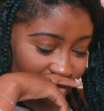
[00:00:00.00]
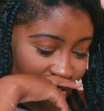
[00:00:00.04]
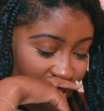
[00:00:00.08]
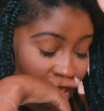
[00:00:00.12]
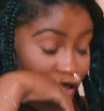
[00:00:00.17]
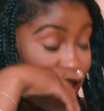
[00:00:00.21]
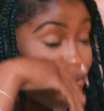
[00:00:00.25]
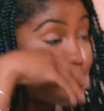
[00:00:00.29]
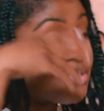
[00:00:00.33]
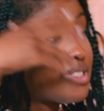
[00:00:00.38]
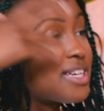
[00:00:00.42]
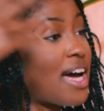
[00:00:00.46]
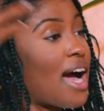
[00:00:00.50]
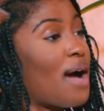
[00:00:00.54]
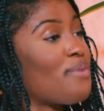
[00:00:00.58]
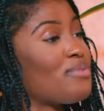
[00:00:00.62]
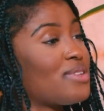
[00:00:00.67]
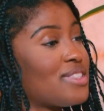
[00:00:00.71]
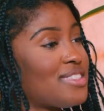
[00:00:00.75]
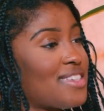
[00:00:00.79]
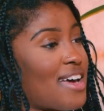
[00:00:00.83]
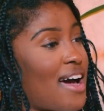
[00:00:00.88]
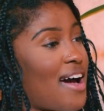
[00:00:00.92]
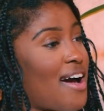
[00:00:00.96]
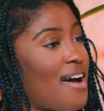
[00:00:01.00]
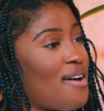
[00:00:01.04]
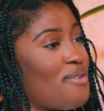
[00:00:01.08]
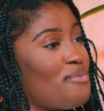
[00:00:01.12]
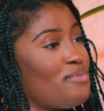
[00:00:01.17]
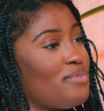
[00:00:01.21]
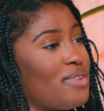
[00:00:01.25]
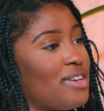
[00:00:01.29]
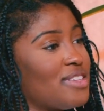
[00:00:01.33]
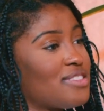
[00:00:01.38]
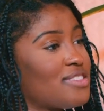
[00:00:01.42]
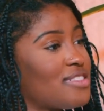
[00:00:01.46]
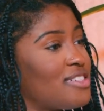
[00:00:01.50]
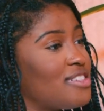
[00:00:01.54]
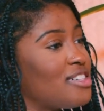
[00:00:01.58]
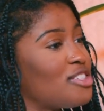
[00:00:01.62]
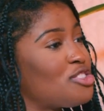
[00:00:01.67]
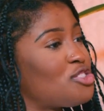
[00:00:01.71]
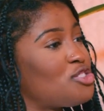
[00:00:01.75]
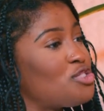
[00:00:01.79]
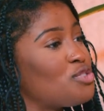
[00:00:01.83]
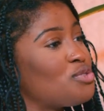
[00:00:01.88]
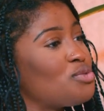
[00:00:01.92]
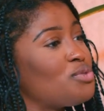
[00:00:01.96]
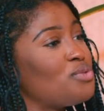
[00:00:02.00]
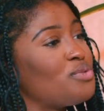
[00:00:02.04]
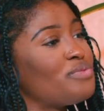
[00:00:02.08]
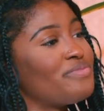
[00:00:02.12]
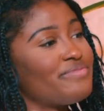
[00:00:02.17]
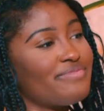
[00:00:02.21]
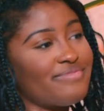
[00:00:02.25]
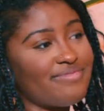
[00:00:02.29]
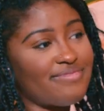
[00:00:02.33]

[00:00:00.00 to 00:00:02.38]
From time to time, it's good to.